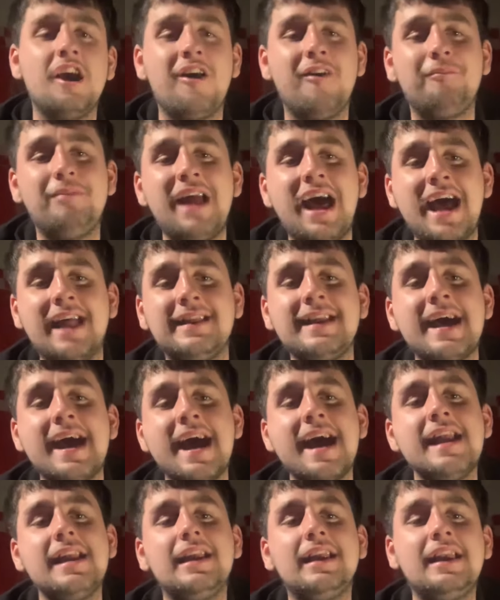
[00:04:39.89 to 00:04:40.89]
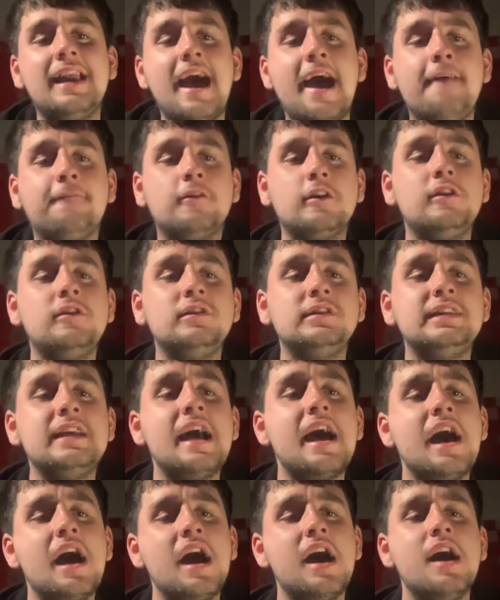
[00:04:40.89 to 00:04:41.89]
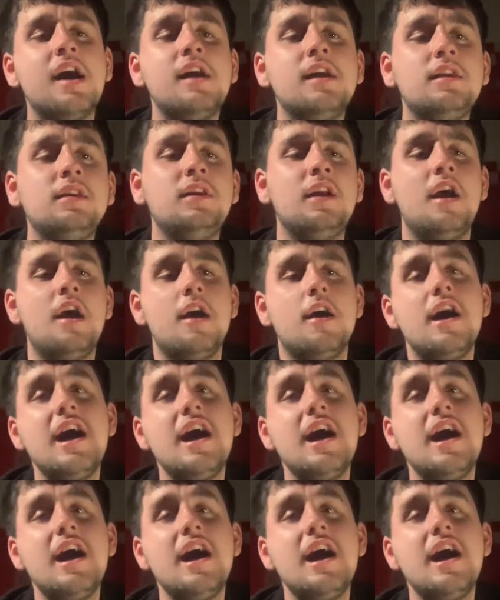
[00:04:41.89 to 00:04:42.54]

oh, bloody, life goes on.